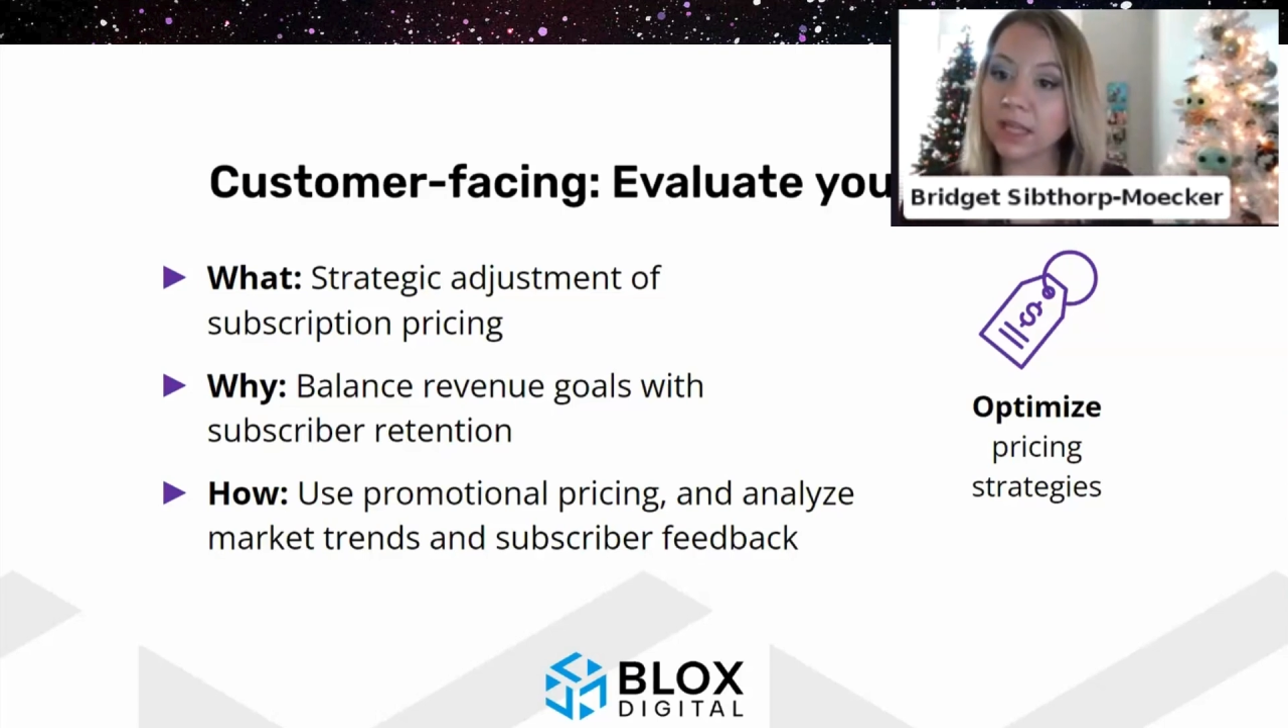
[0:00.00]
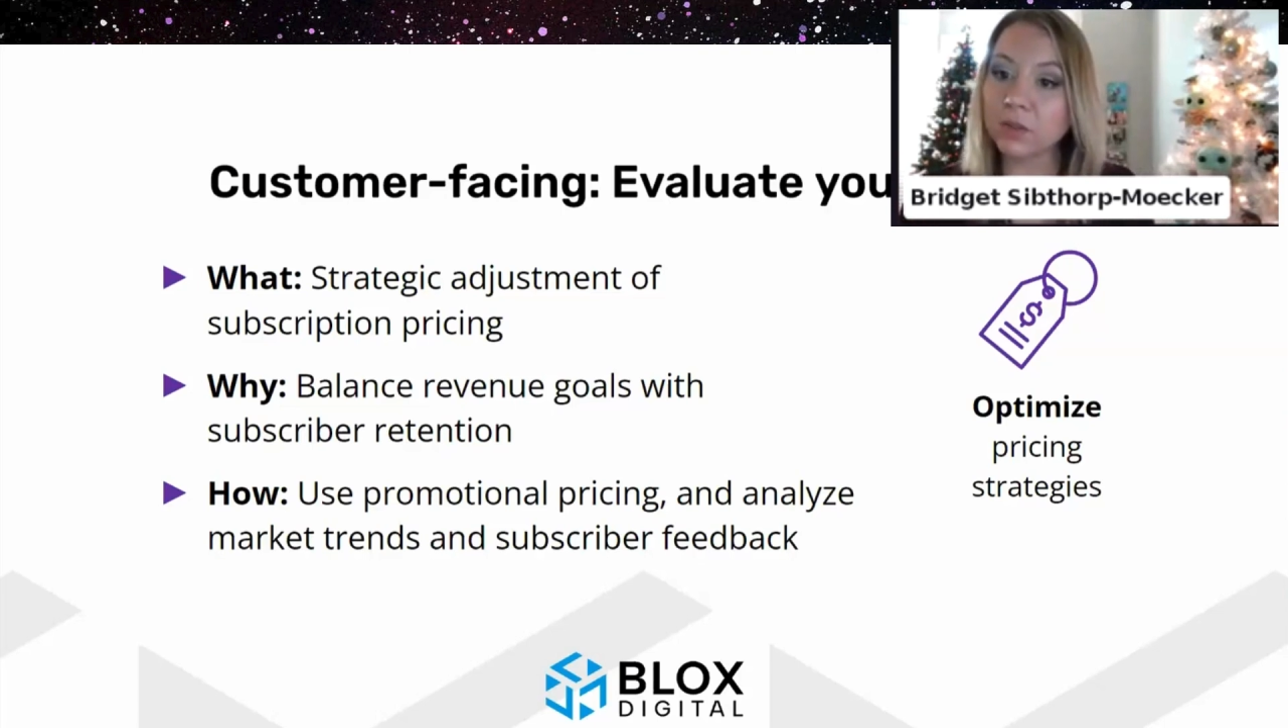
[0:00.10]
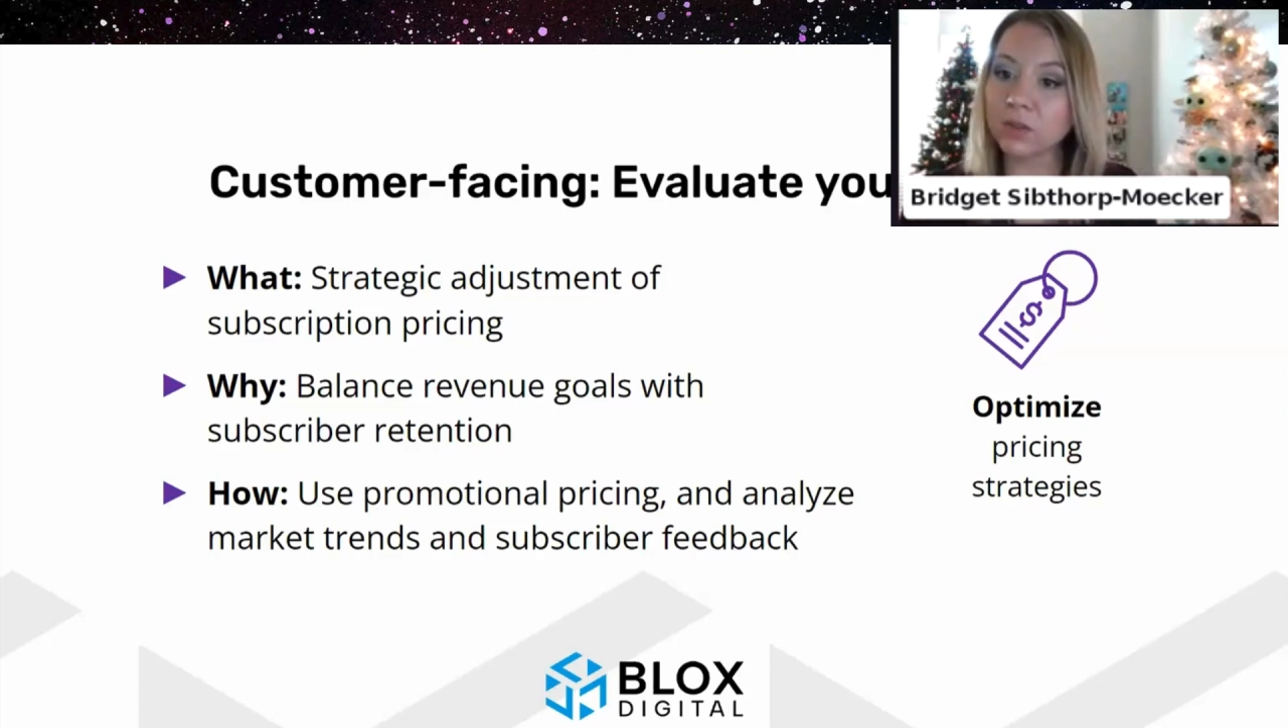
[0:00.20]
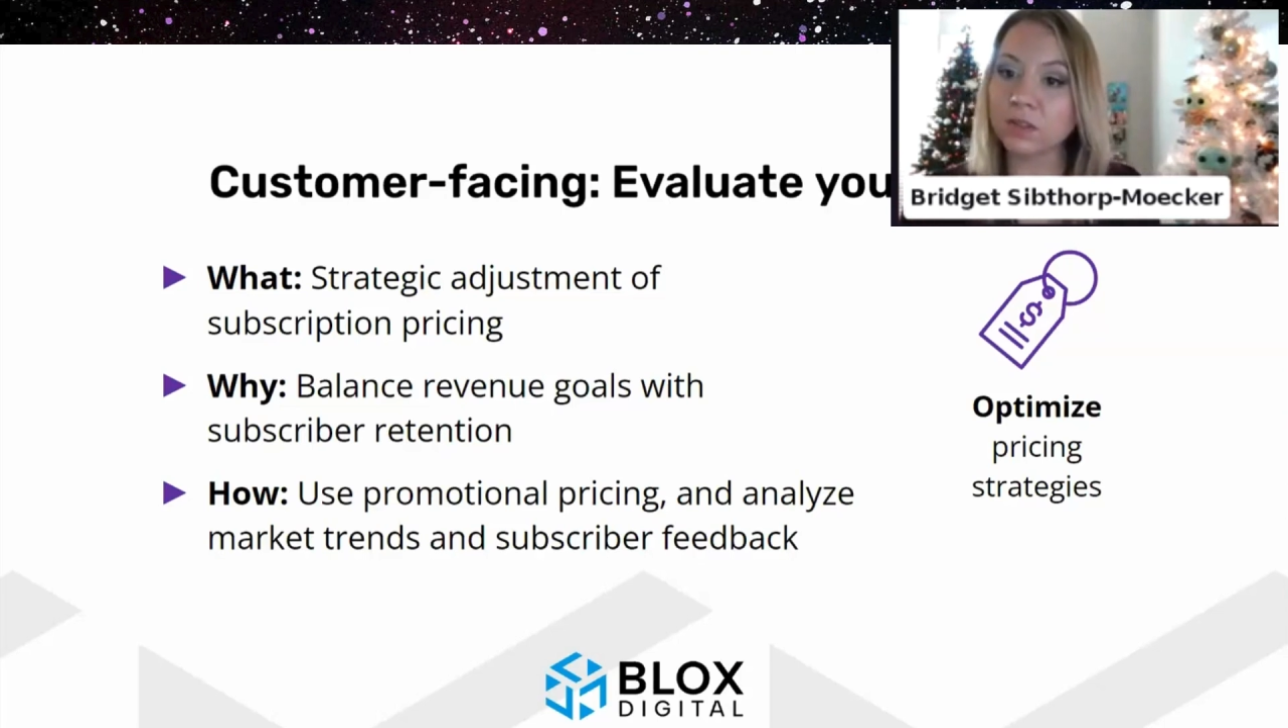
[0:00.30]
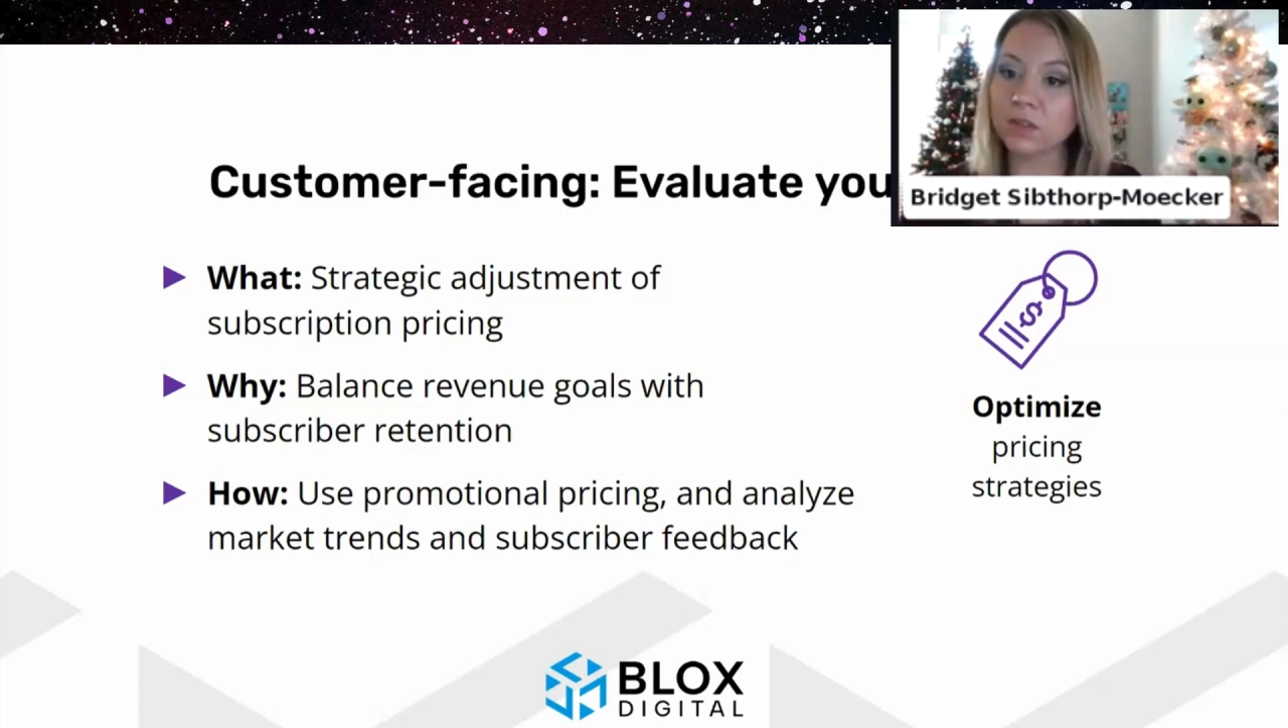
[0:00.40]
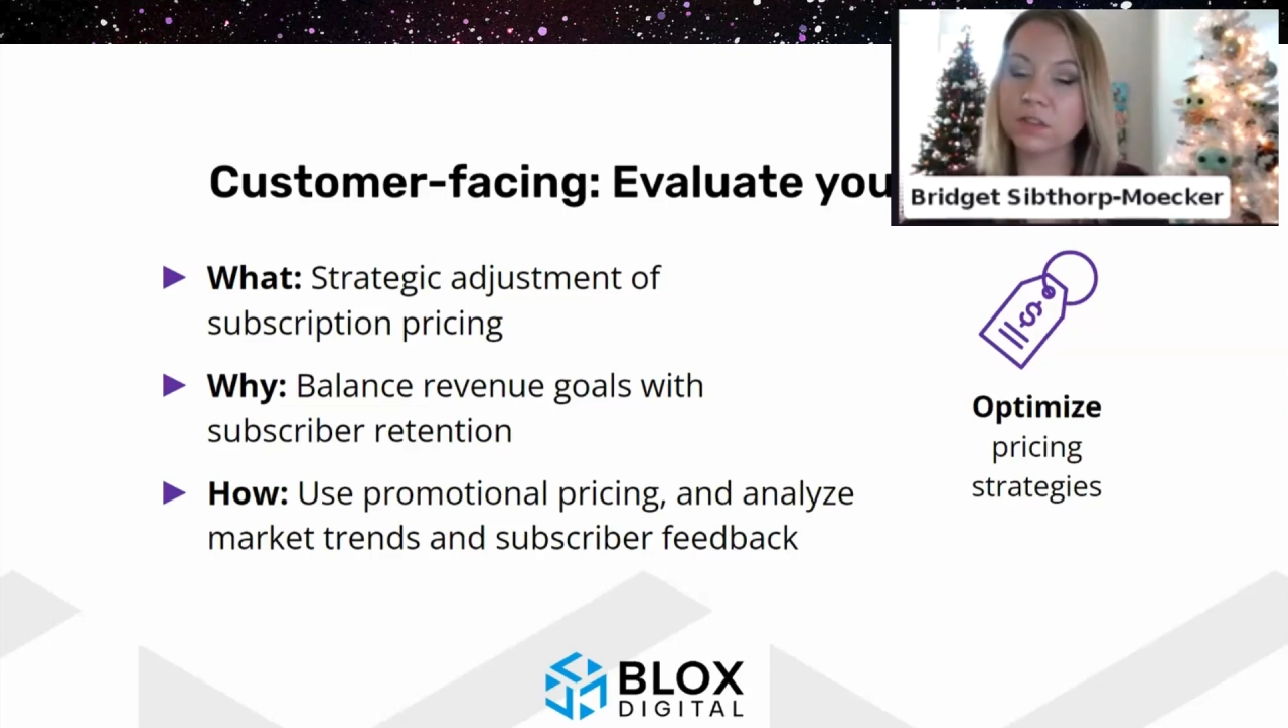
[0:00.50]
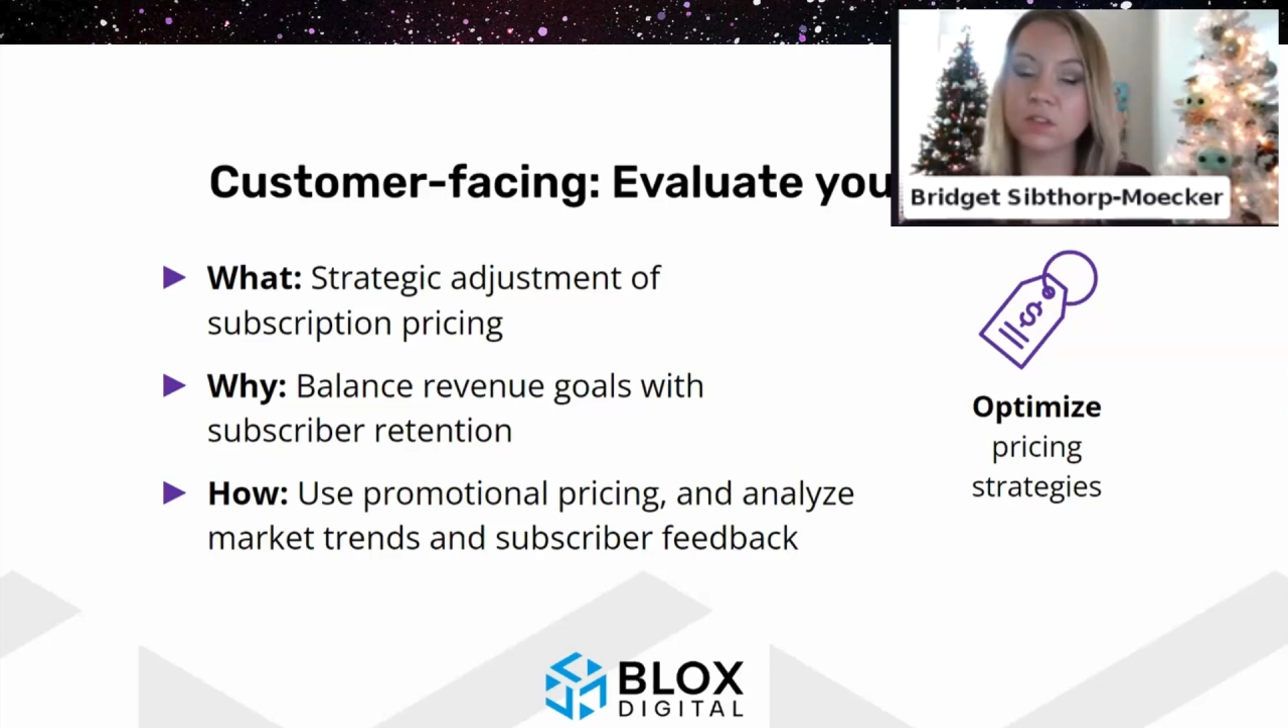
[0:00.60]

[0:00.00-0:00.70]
annuals.